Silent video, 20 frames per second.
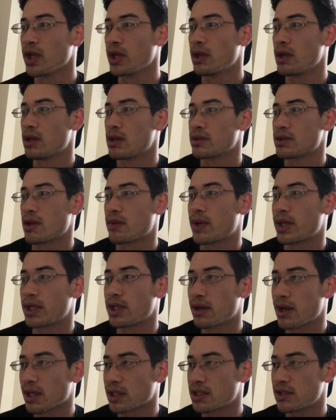So I want
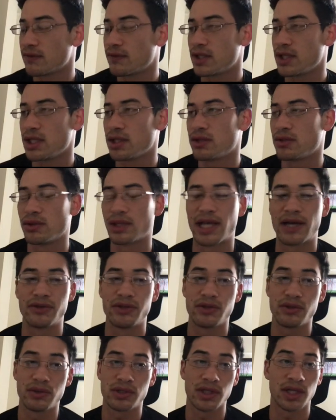interactivity to allow
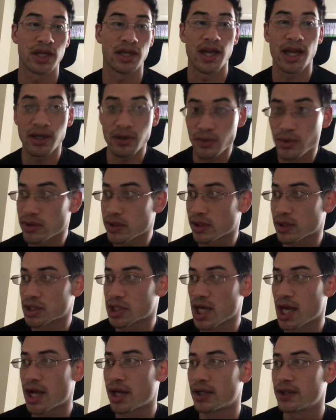you to connect with your
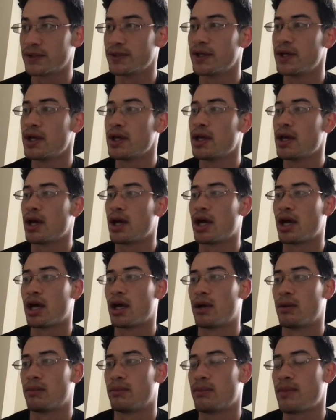child,
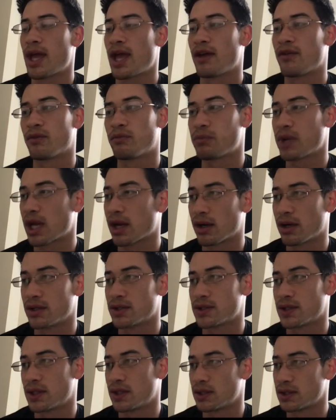have a
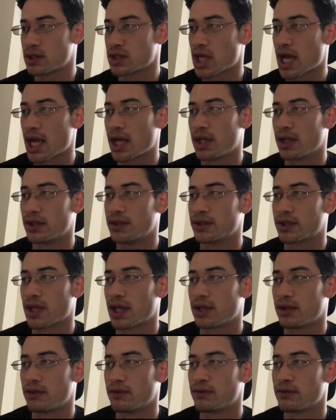parents and child
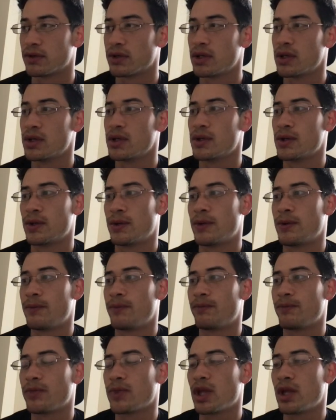kind of
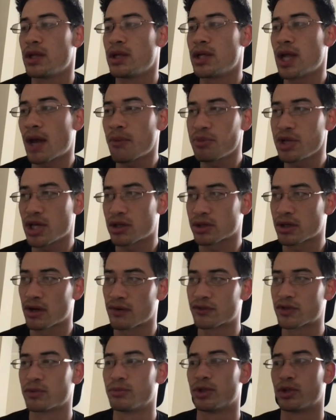not be
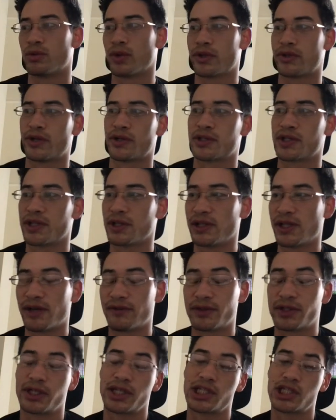uncomfortable with their skill
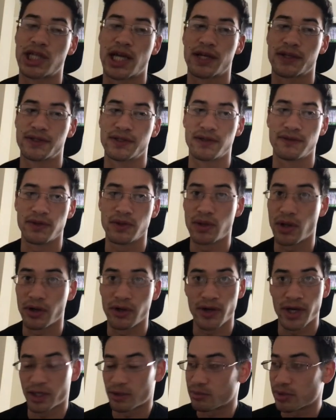level at chess. If you don't know
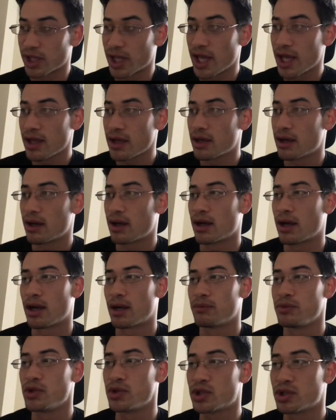how to play,
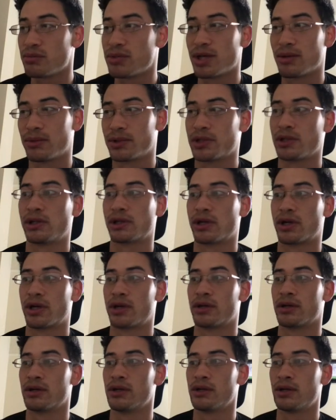you should be able to
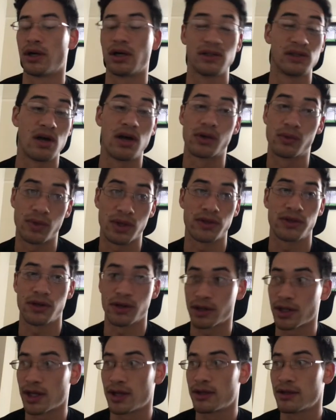learn along with your
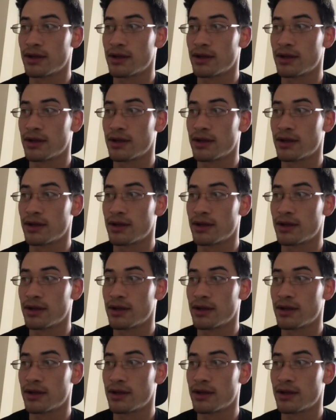kid.